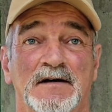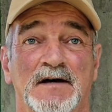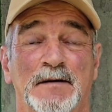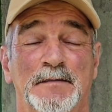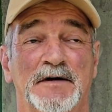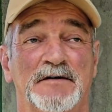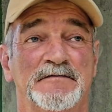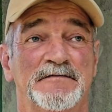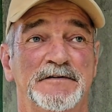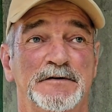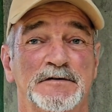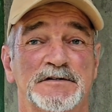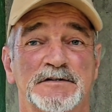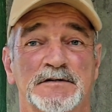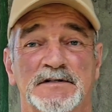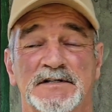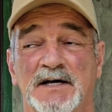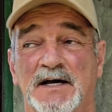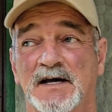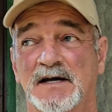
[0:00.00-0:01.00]
about
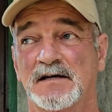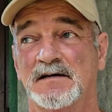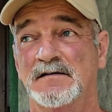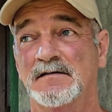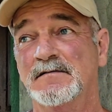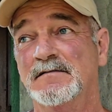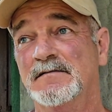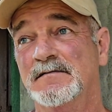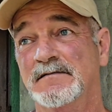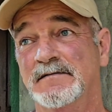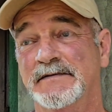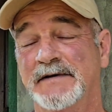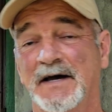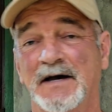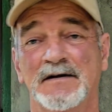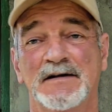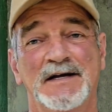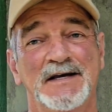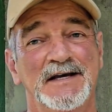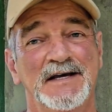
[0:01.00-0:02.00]
future tech.
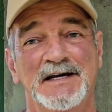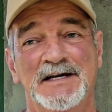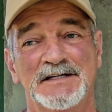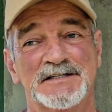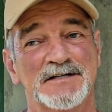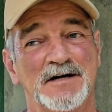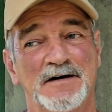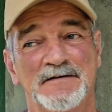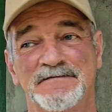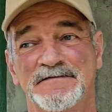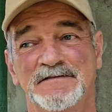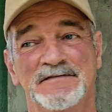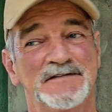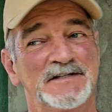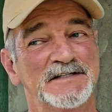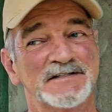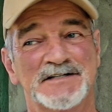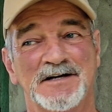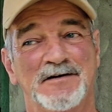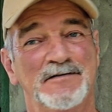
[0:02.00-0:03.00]
It's
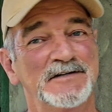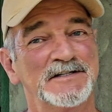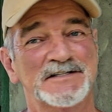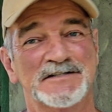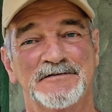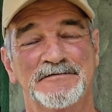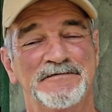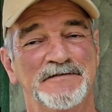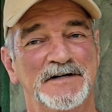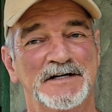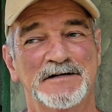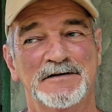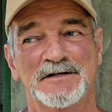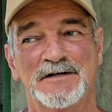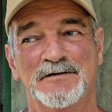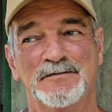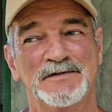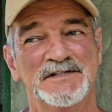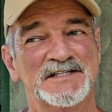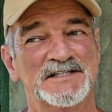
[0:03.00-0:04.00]
always so funny, you
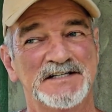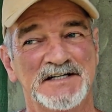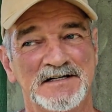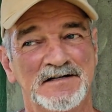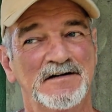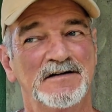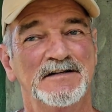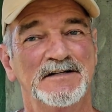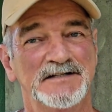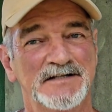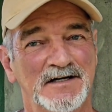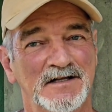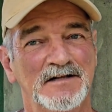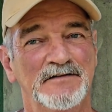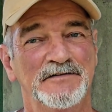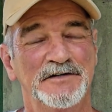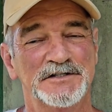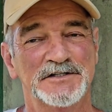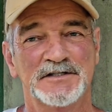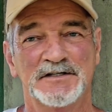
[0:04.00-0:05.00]
know, we see it on the
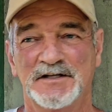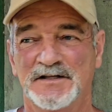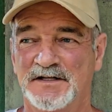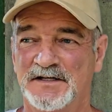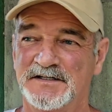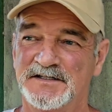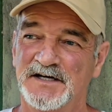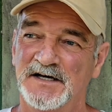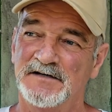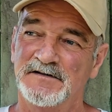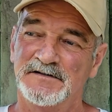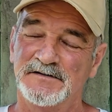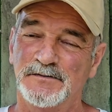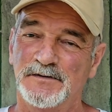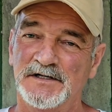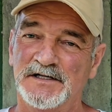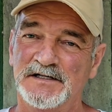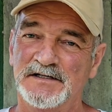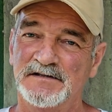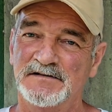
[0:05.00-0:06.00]
television and then 10 or
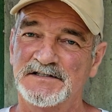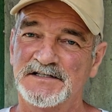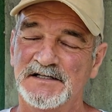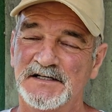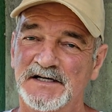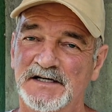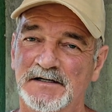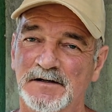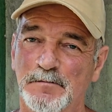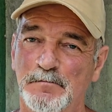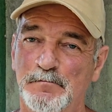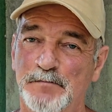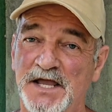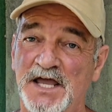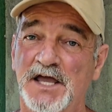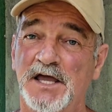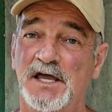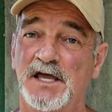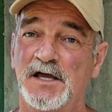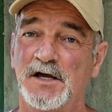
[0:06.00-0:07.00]
20 years later,
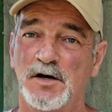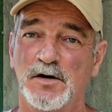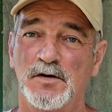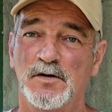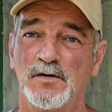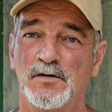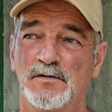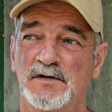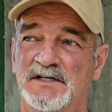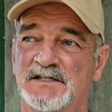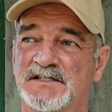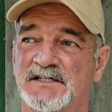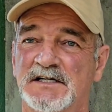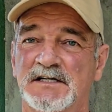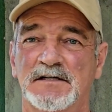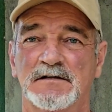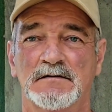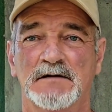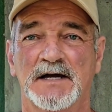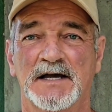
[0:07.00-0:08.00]
bingo, it's
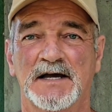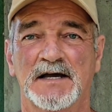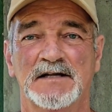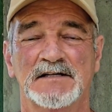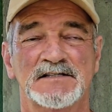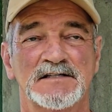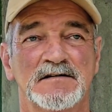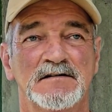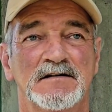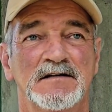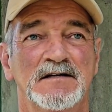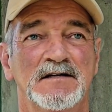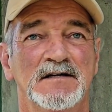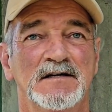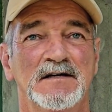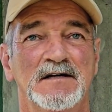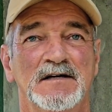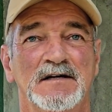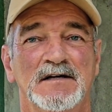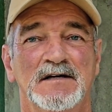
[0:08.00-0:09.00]
in your hands.
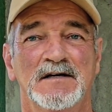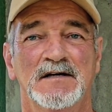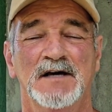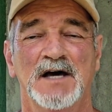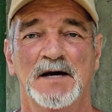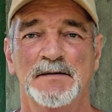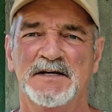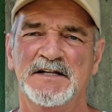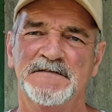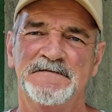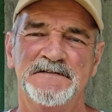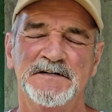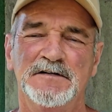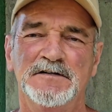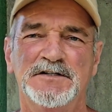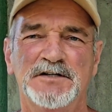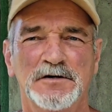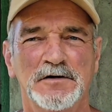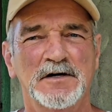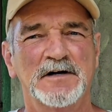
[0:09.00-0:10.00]
I mean, if you
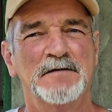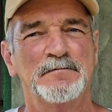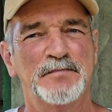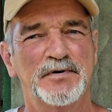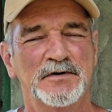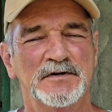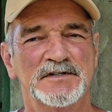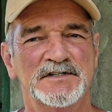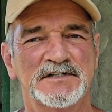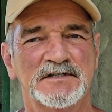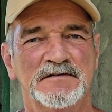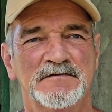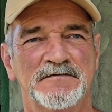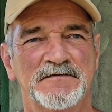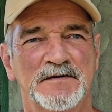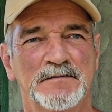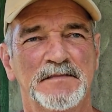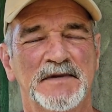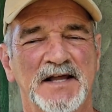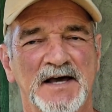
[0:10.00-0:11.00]
took a person
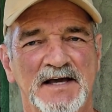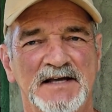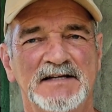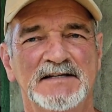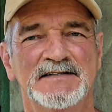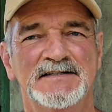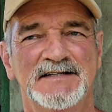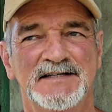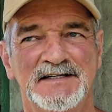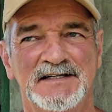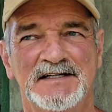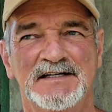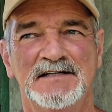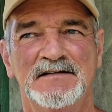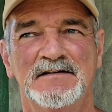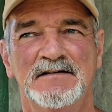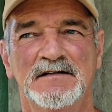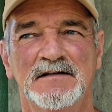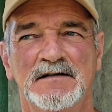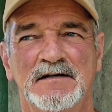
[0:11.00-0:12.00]
from
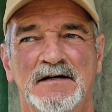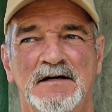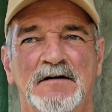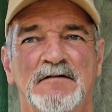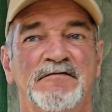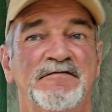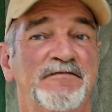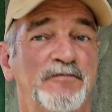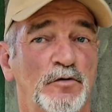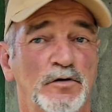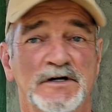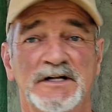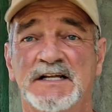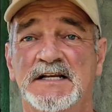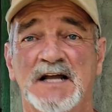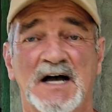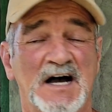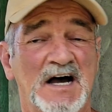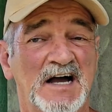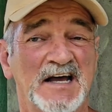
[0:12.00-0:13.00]

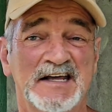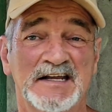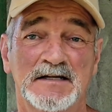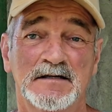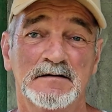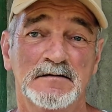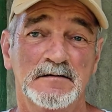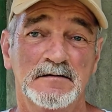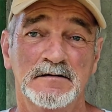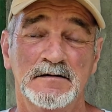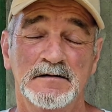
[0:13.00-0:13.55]
1949